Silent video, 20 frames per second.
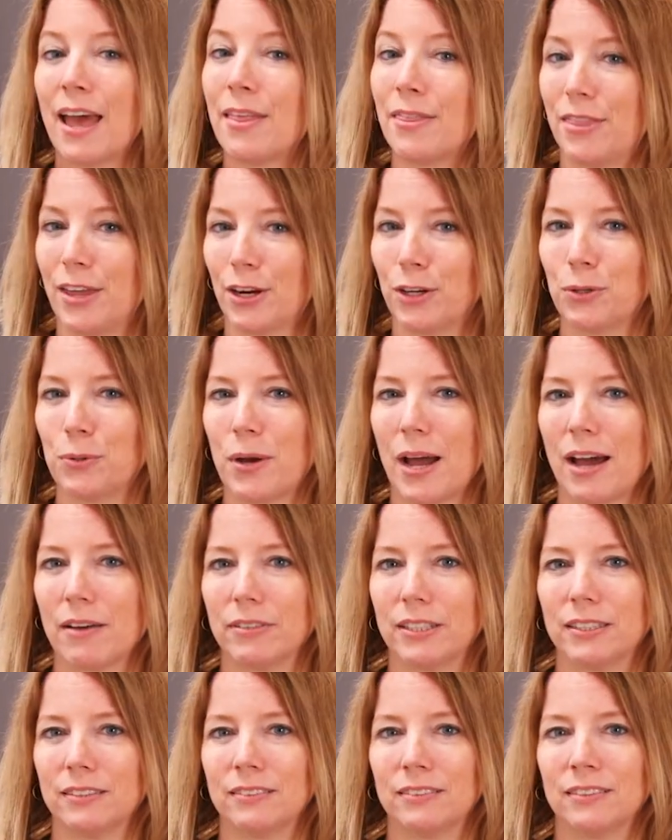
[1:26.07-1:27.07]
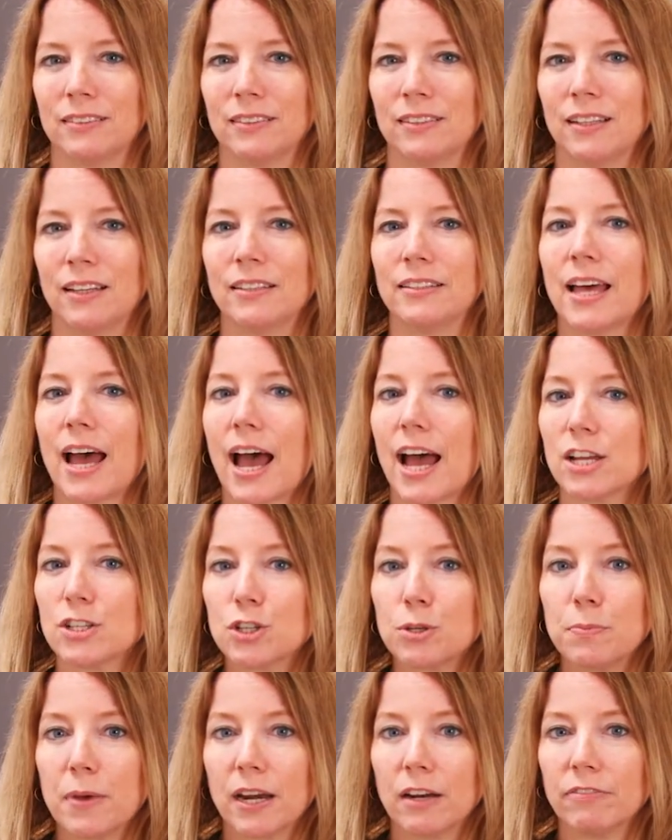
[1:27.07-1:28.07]
There you have it, the Agile
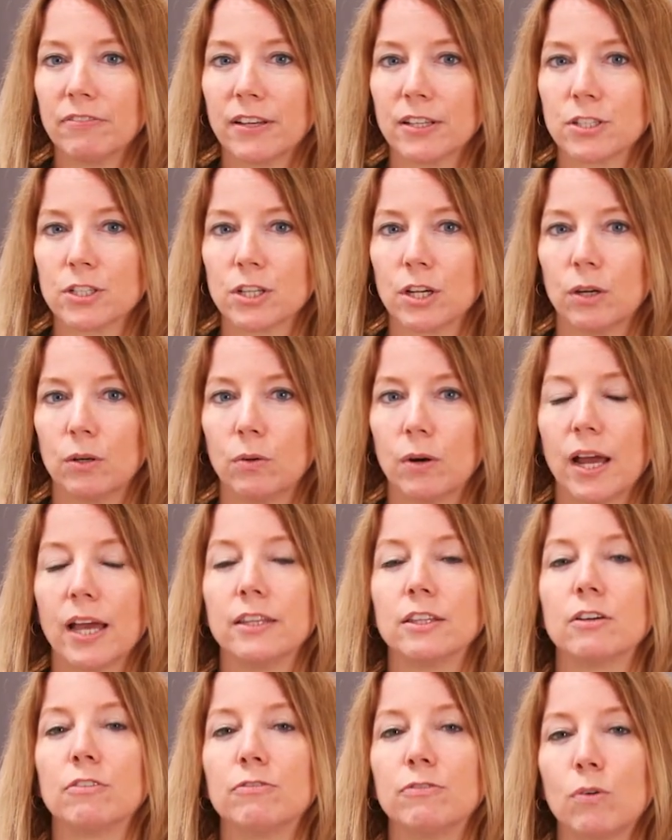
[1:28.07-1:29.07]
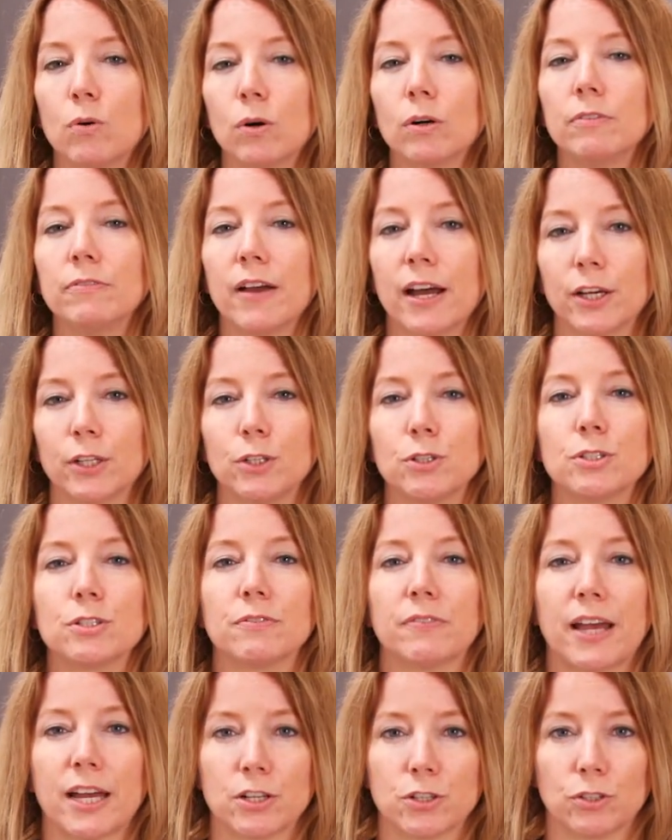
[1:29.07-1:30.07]
Manifesto and the 4 values of
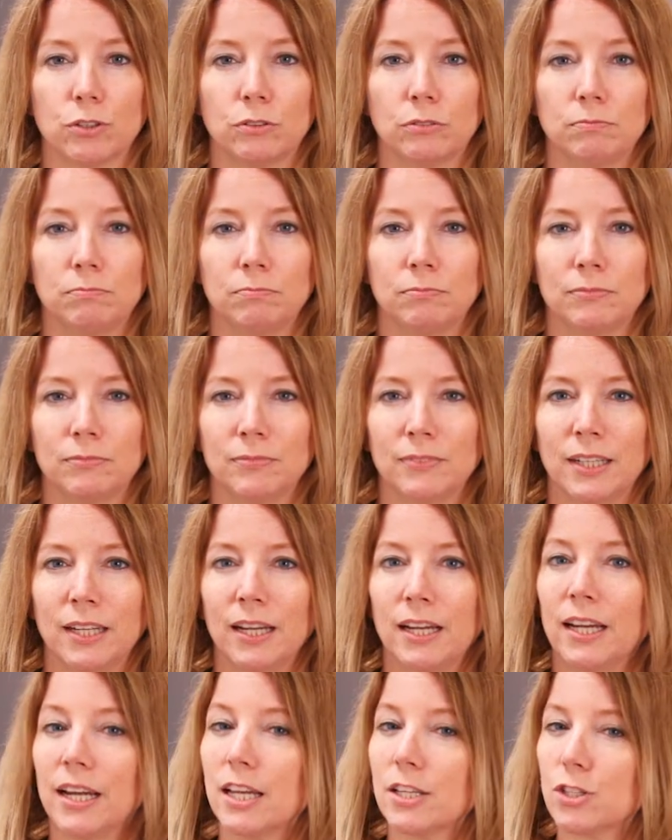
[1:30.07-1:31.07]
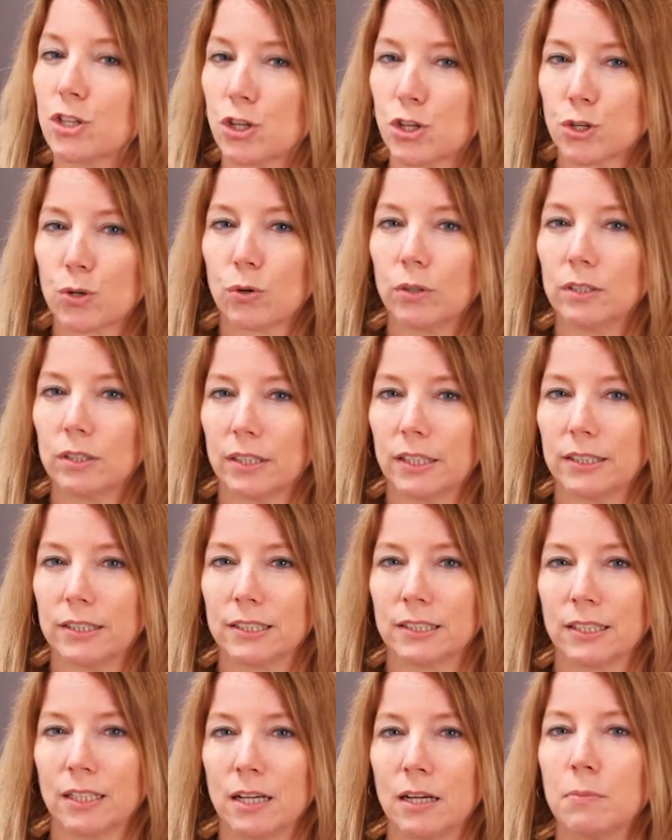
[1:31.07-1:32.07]
Agile. It's a short
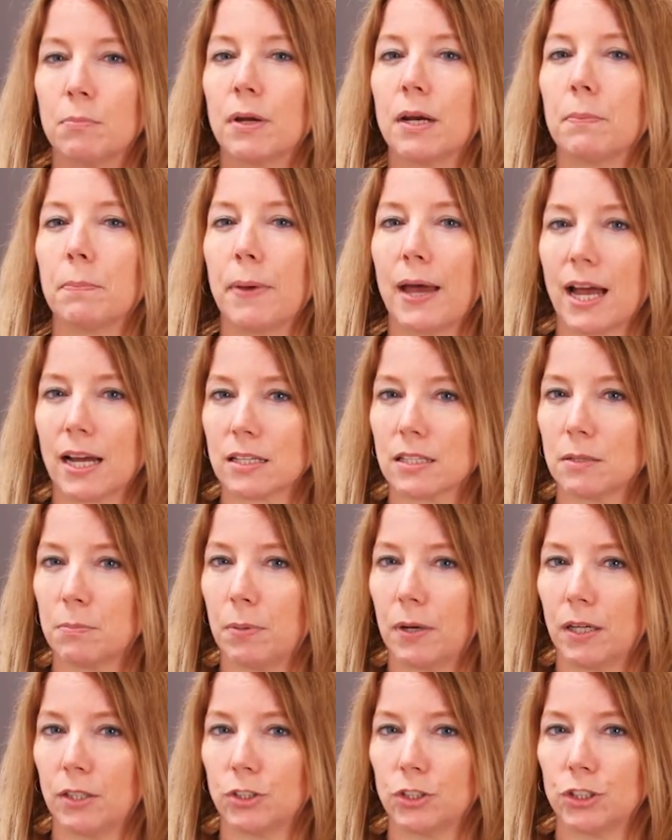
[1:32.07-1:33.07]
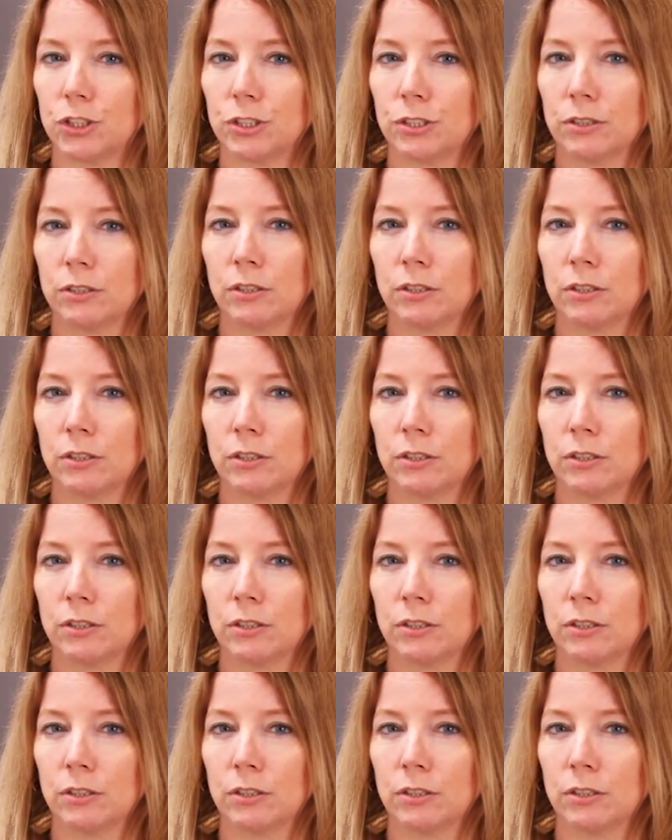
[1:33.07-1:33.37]
list, but it packs a punch.